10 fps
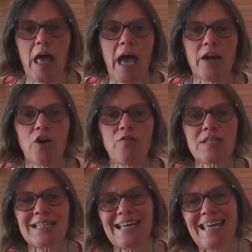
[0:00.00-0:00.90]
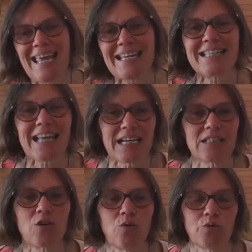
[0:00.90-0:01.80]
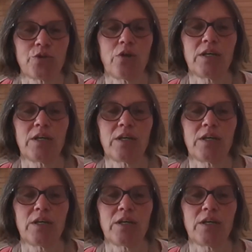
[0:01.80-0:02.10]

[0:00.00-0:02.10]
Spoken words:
And obviously it does also